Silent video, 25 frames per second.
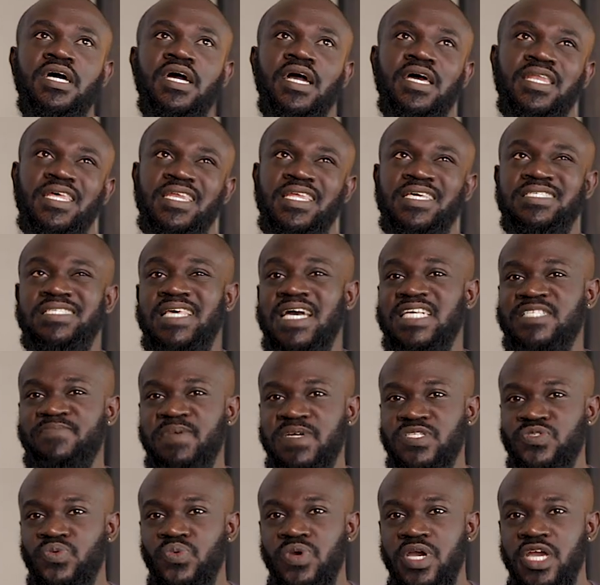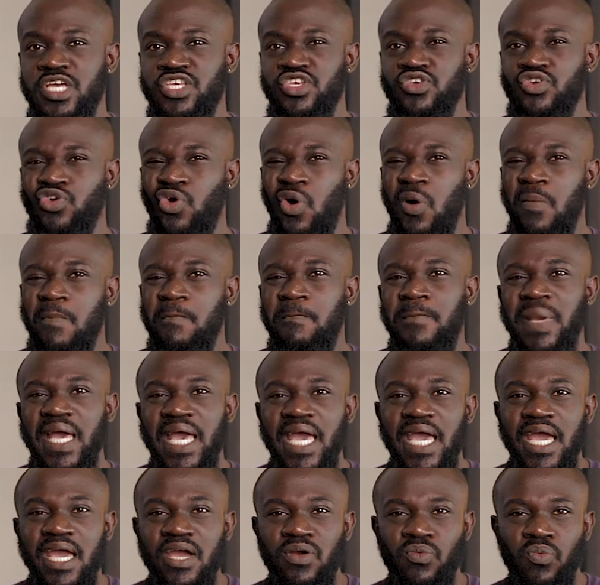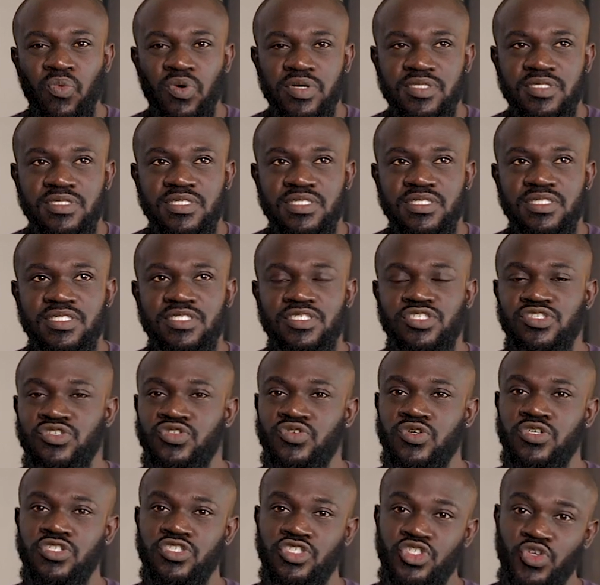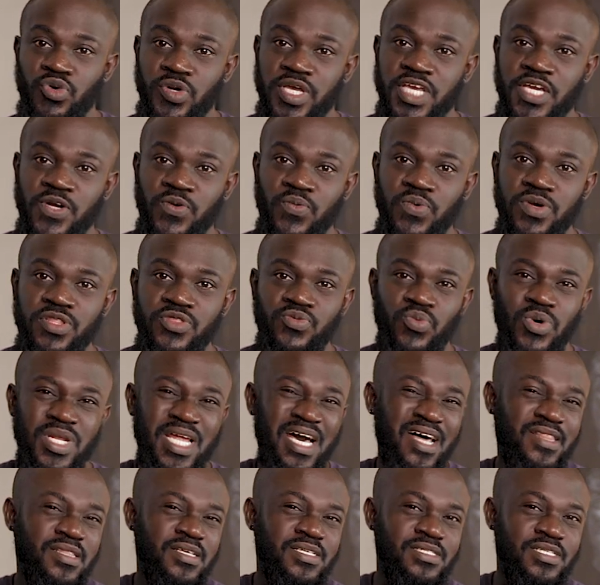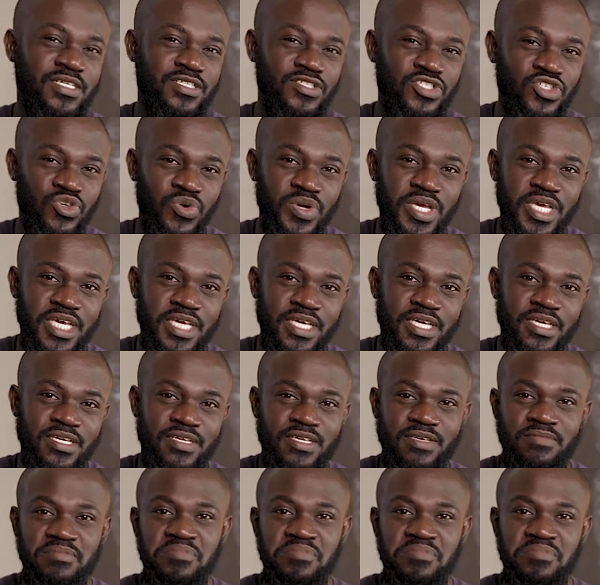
And then there's the aspect where you compare what you're doing with what others are doing,